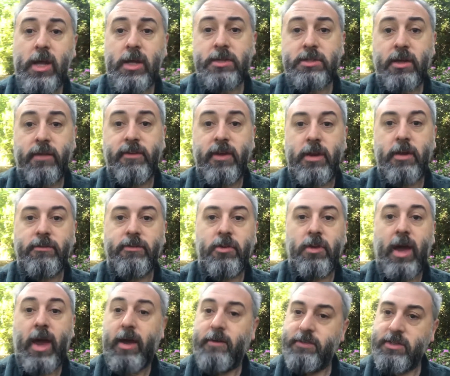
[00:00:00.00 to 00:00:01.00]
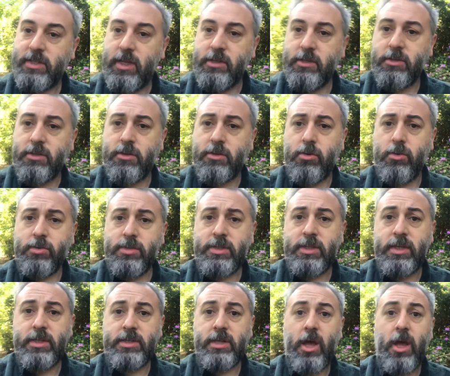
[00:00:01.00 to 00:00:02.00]
so if any of you have attended the
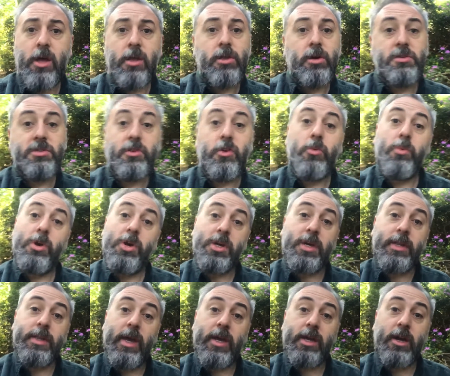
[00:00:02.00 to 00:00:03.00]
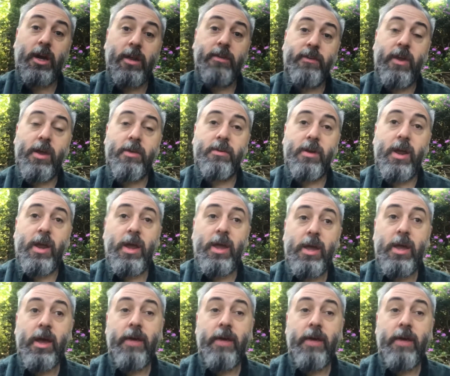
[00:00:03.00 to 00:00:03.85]
courses, those of you who work in that kind of area,